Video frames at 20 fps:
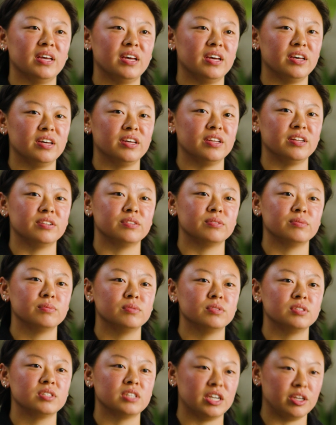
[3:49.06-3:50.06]
and
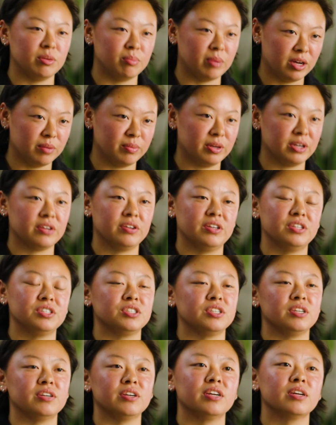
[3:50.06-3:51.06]
studied biomedical
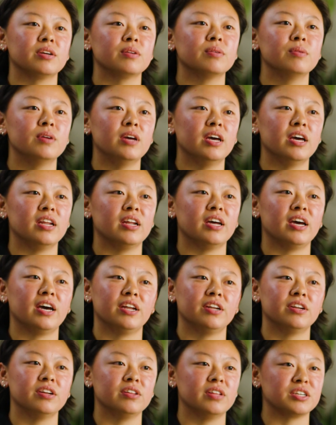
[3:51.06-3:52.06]
engineering, and I
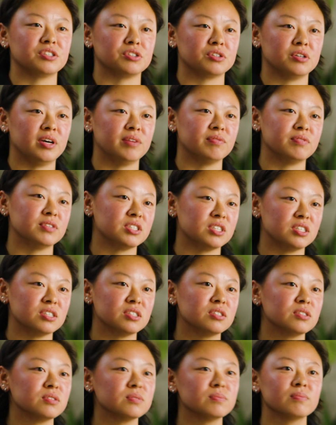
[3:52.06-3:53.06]
had an electrical
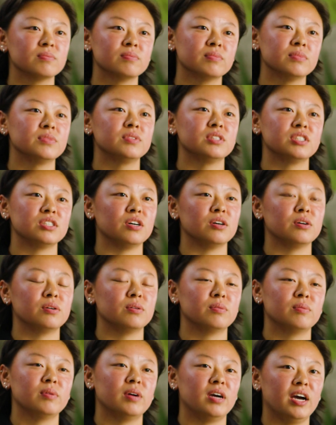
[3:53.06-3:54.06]
emphasis.
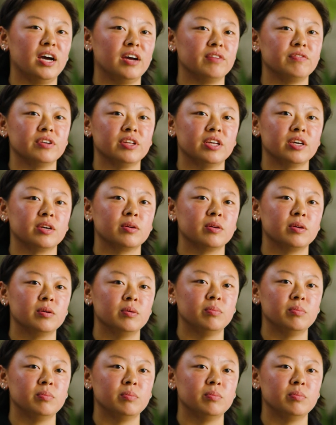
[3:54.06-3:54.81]
So I feel like